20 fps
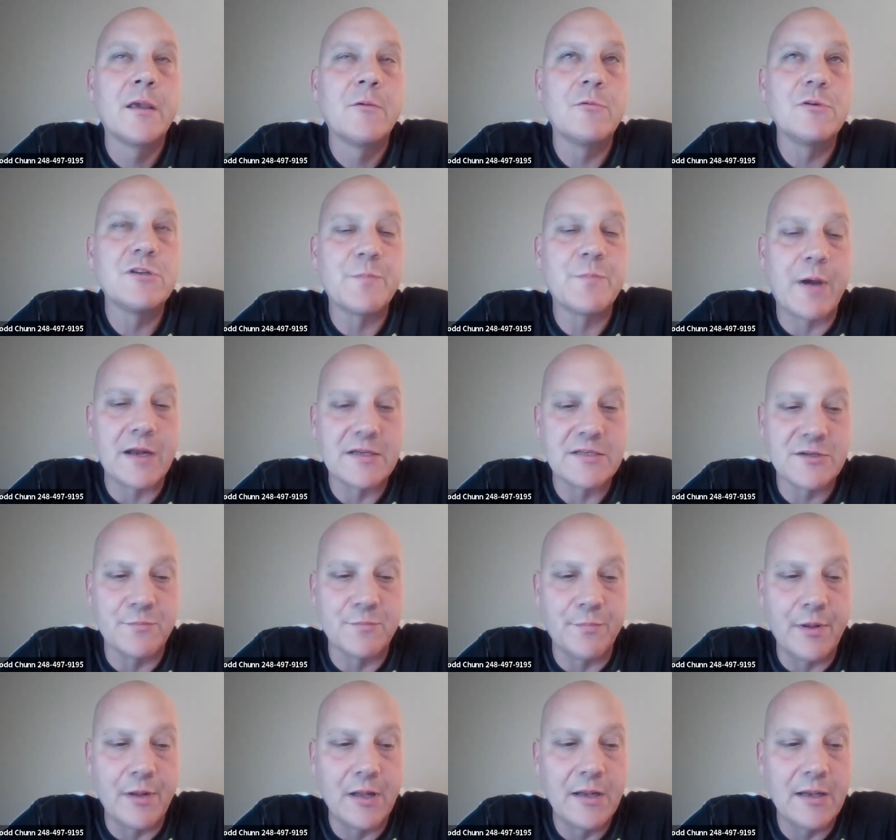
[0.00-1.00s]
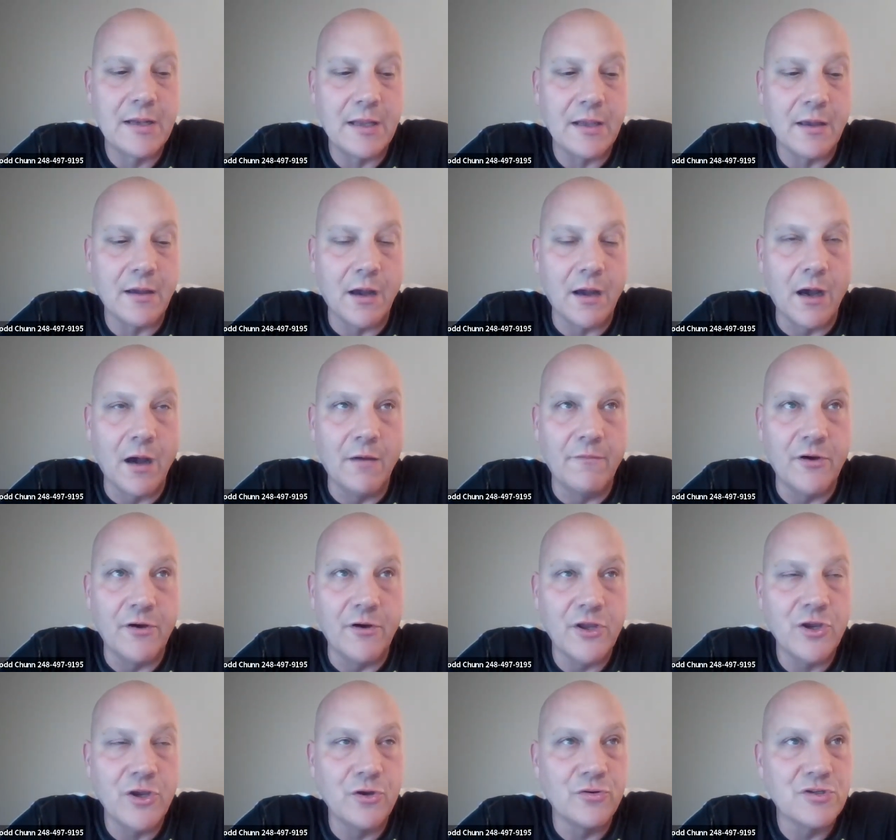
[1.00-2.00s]
responsibility of a
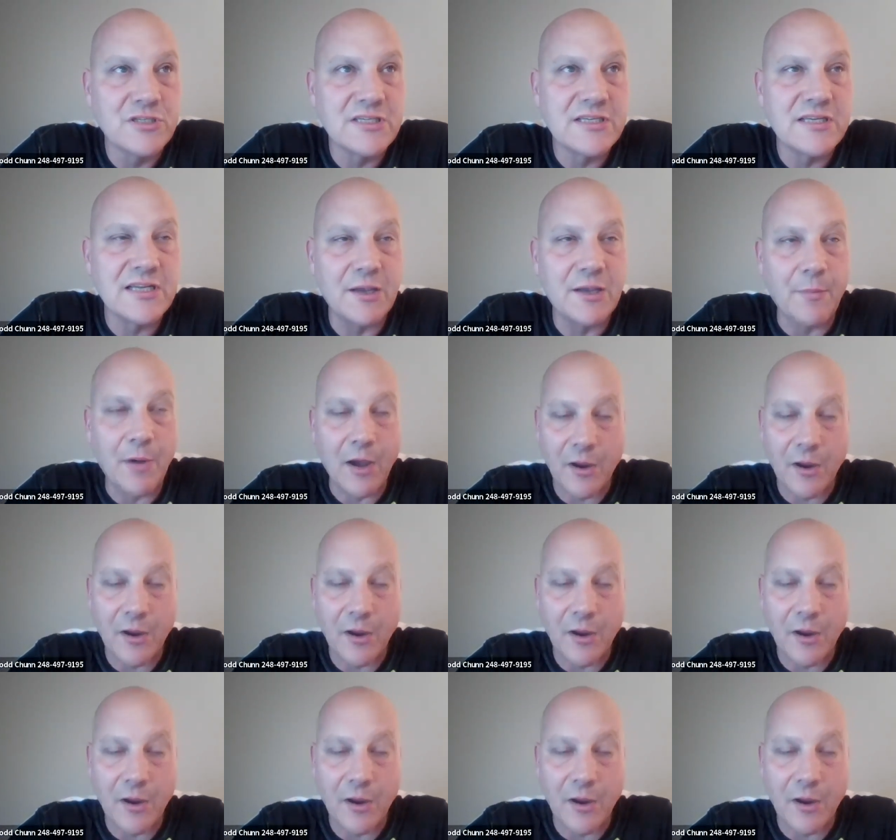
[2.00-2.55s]
huge team.